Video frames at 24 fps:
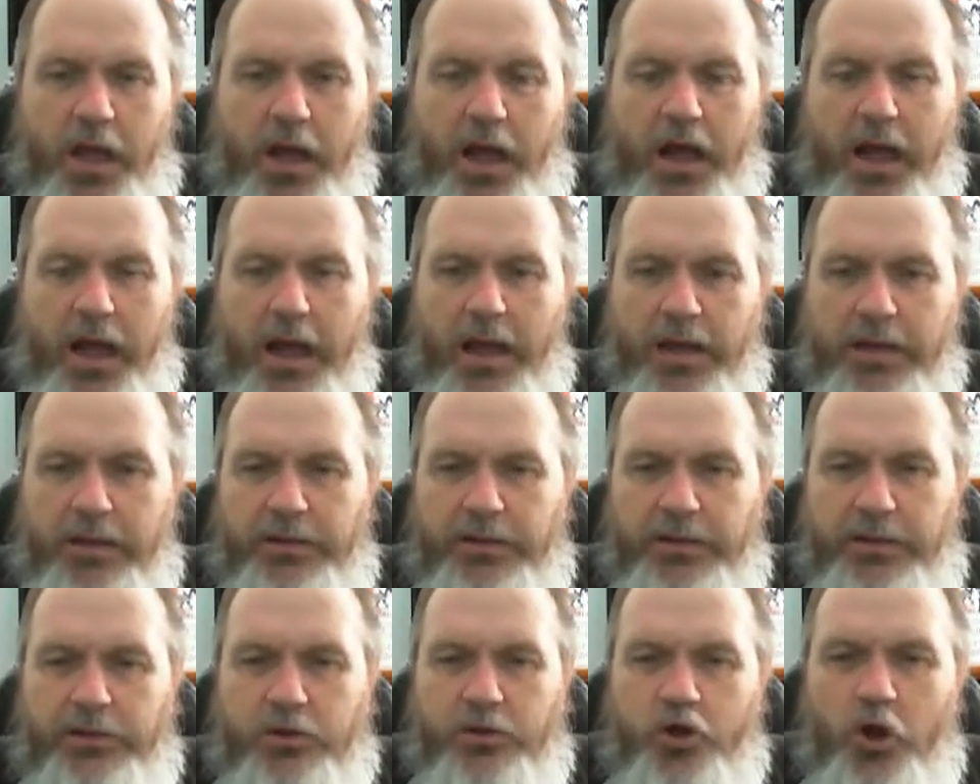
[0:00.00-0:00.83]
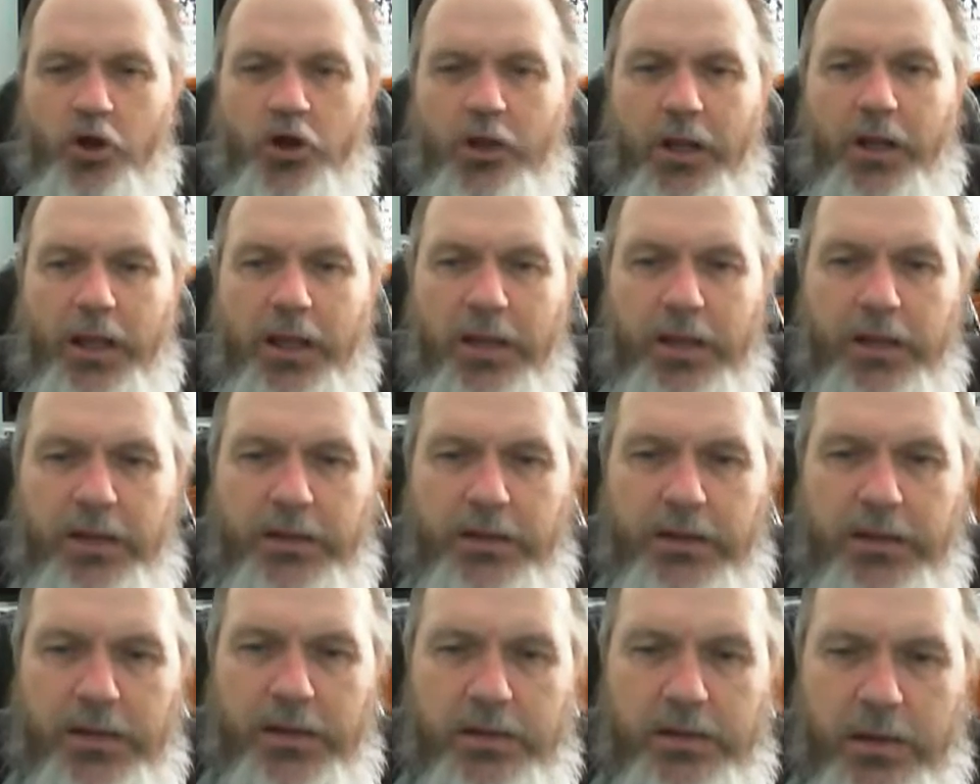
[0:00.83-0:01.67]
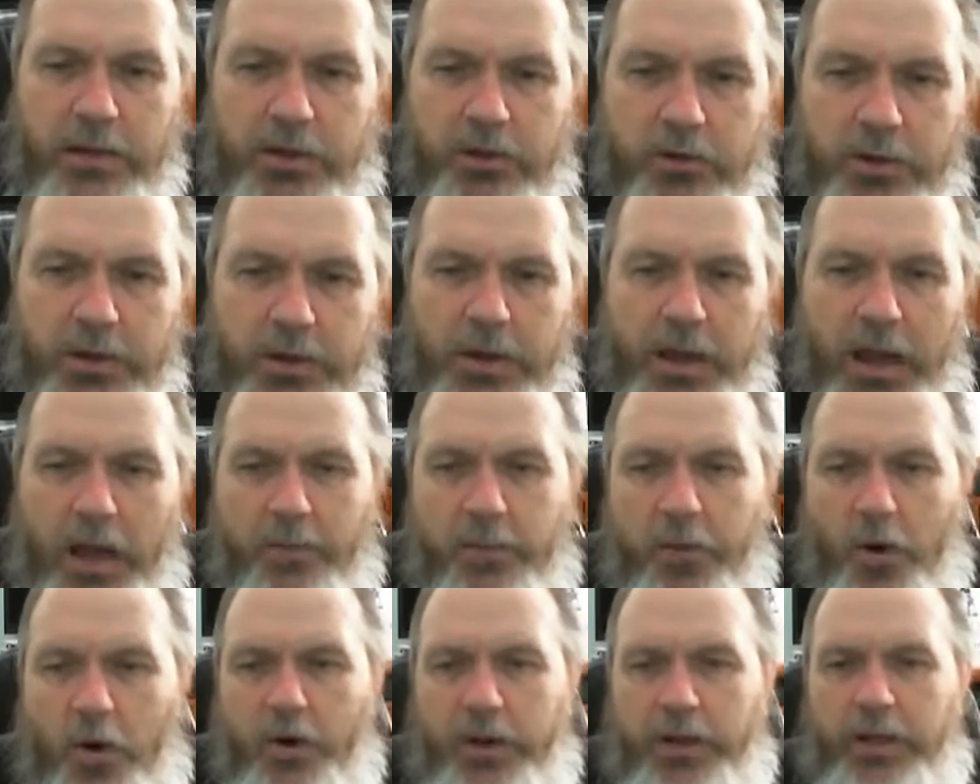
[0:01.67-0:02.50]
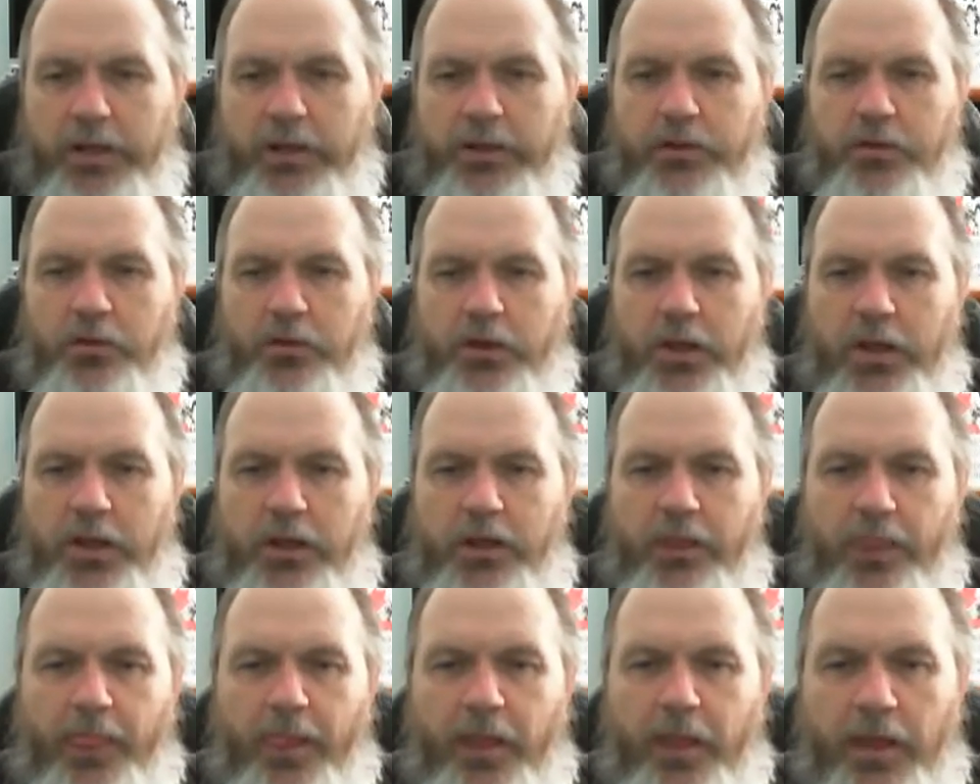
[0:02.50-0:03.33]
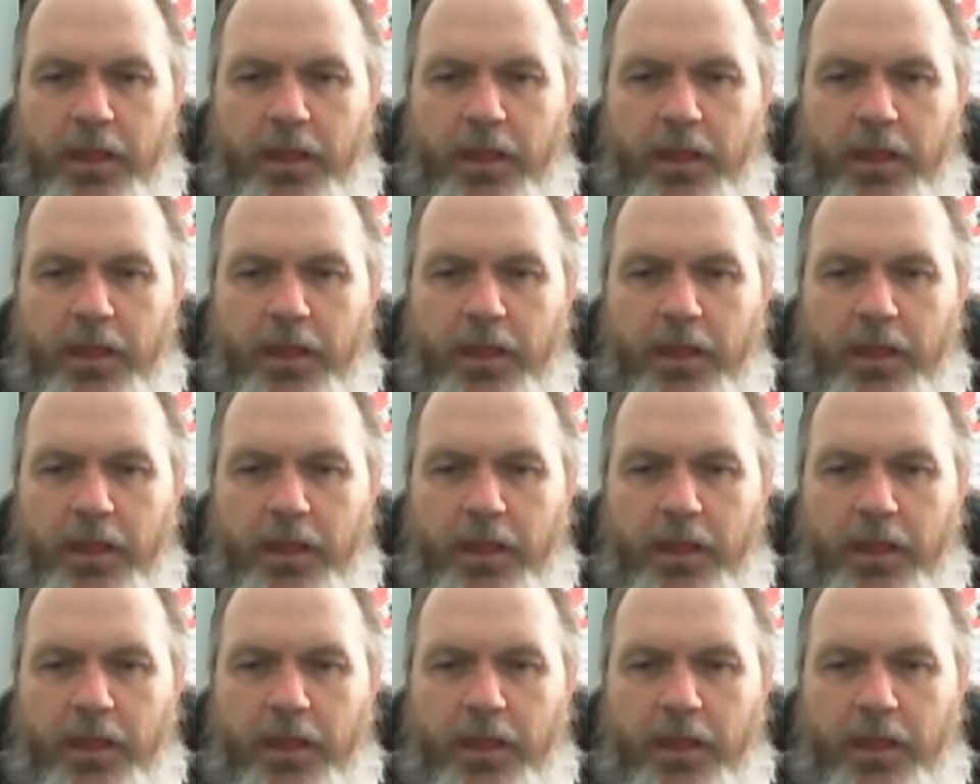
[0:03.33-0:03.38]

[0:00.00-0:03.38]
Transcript: I totally disagree about it, okay?